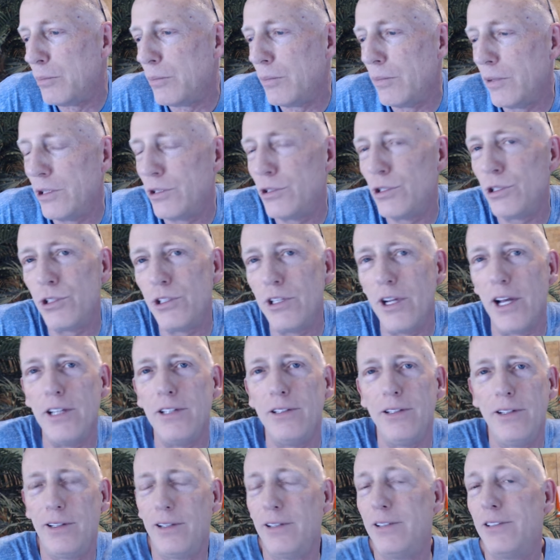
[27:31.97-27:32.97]
It's just
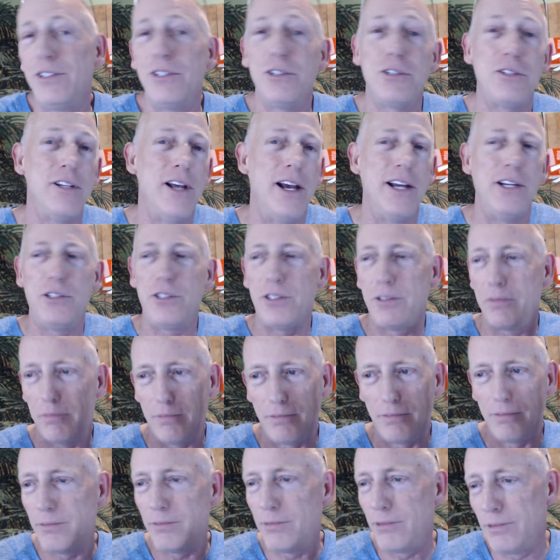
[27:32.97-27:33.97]
nice. It's just nice
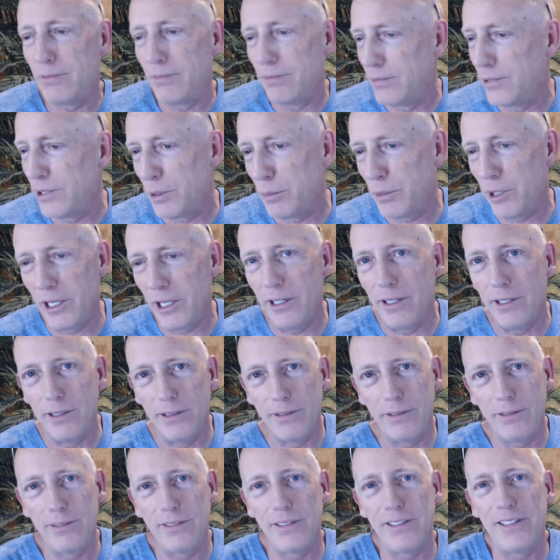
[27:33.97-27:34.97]
to be.
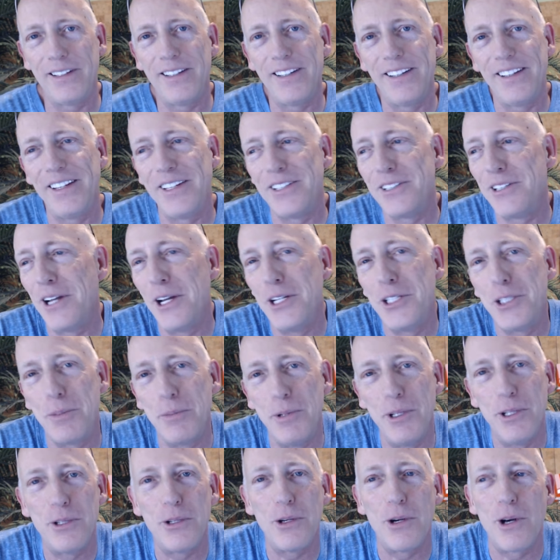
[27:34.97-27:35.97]
It's nice to
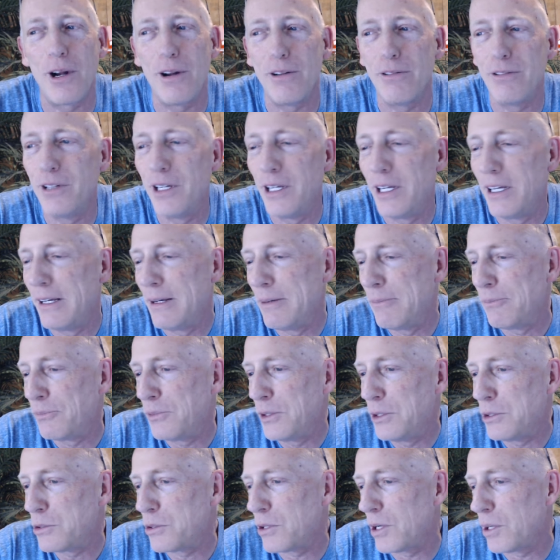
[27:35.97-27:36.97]
be thought of,
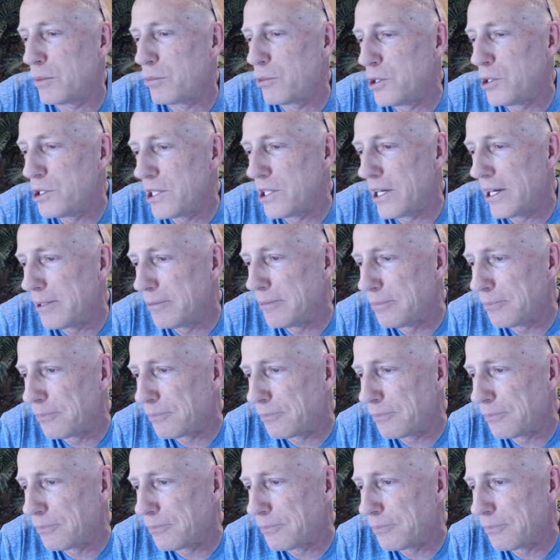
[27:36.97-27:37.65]
so I appreciate it.